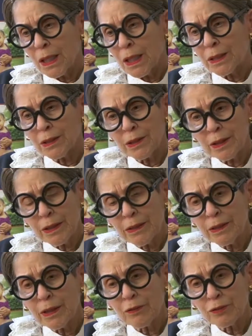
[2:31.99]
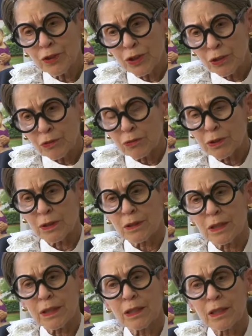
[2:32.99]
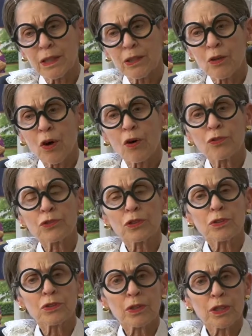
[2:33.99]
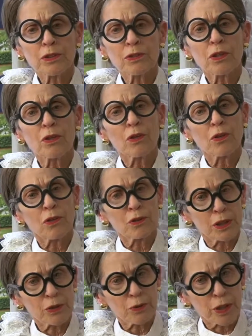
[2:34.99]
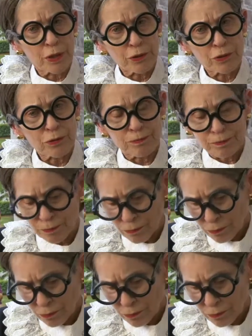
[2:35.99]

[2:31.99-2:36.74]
And in the area of children, legal aid concentrates on education.